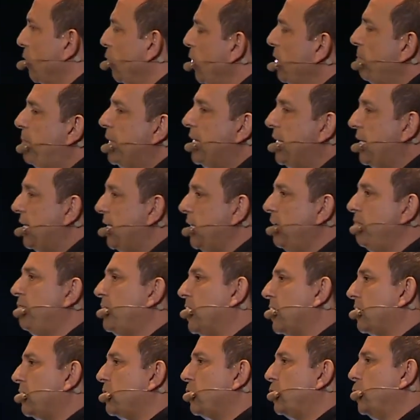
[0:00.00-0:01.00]
We
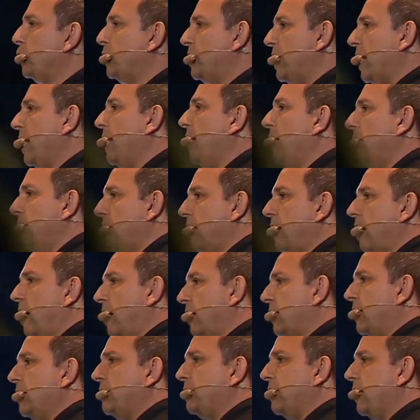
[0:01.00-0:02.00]
believe that today,
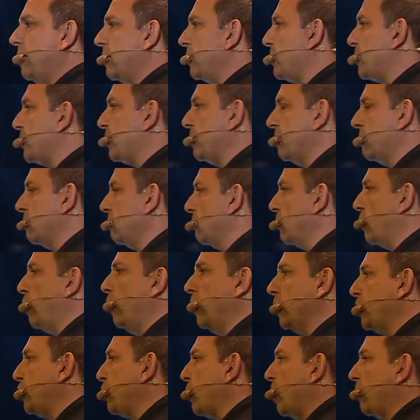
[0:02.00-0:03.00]
architects,
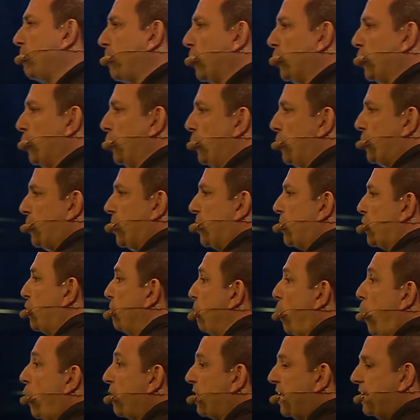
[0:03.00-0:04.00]
cultural
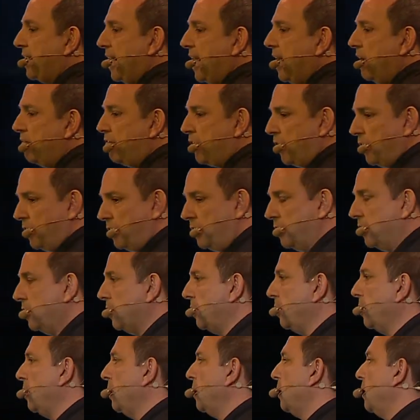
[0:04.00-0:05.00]
producers, more than
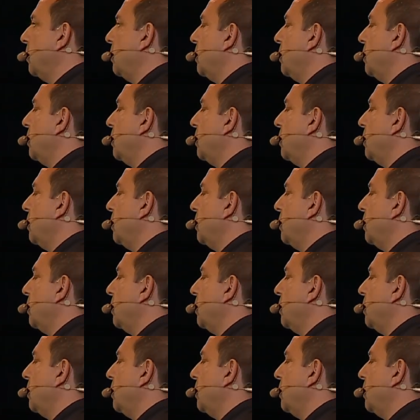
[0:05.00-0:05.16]
ever,